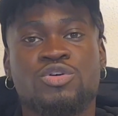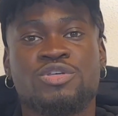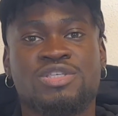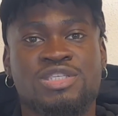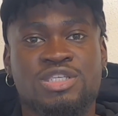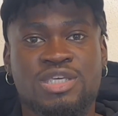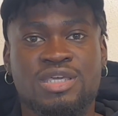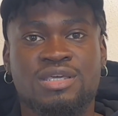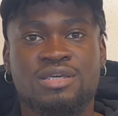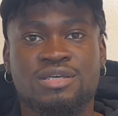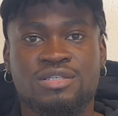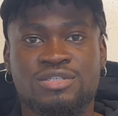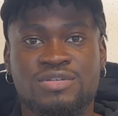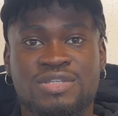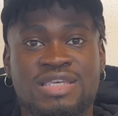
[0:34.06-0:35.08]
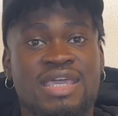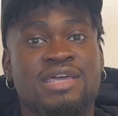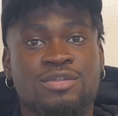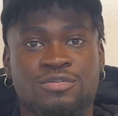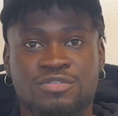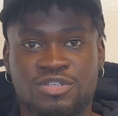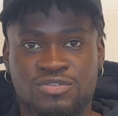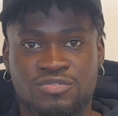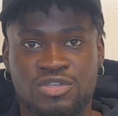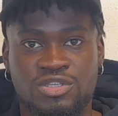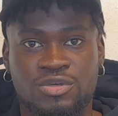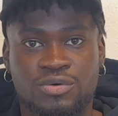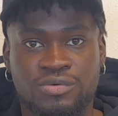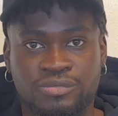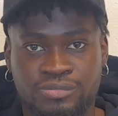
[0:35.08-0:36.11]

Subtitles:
sure you stick till the end of this video.